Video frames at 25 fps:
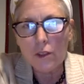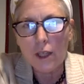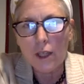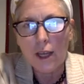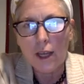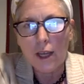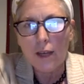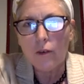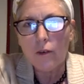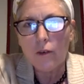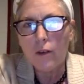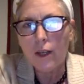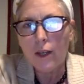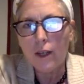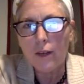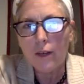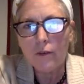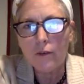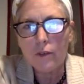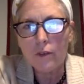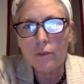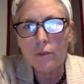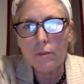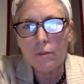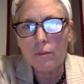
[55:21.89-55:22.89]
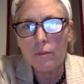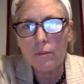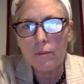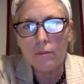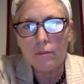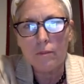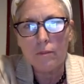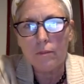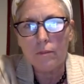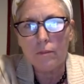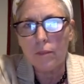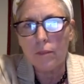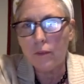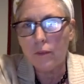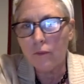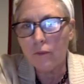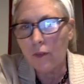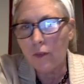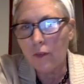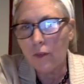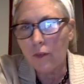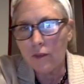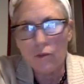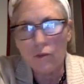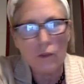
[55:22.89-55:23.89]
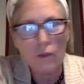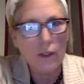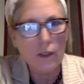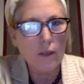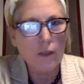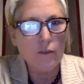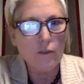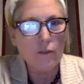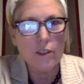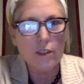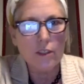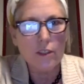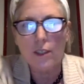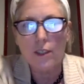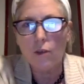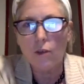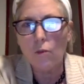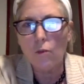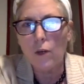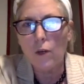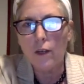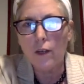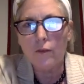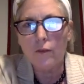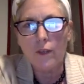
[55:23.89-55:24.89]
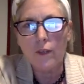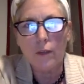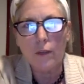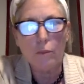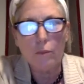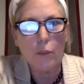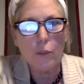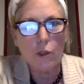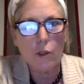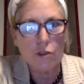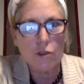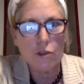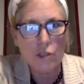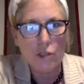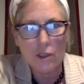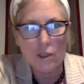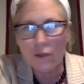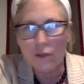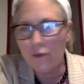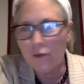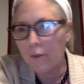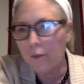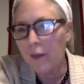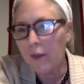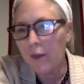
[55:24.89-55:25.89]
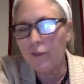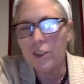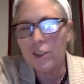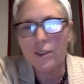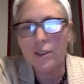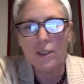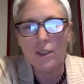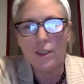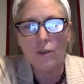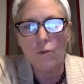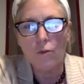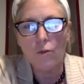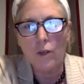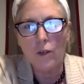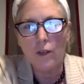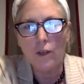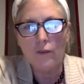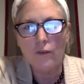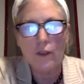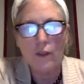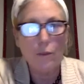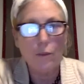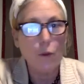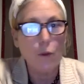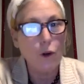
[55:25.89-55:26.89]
I don't have to be friends with every single one of them, purchase from every single one of them,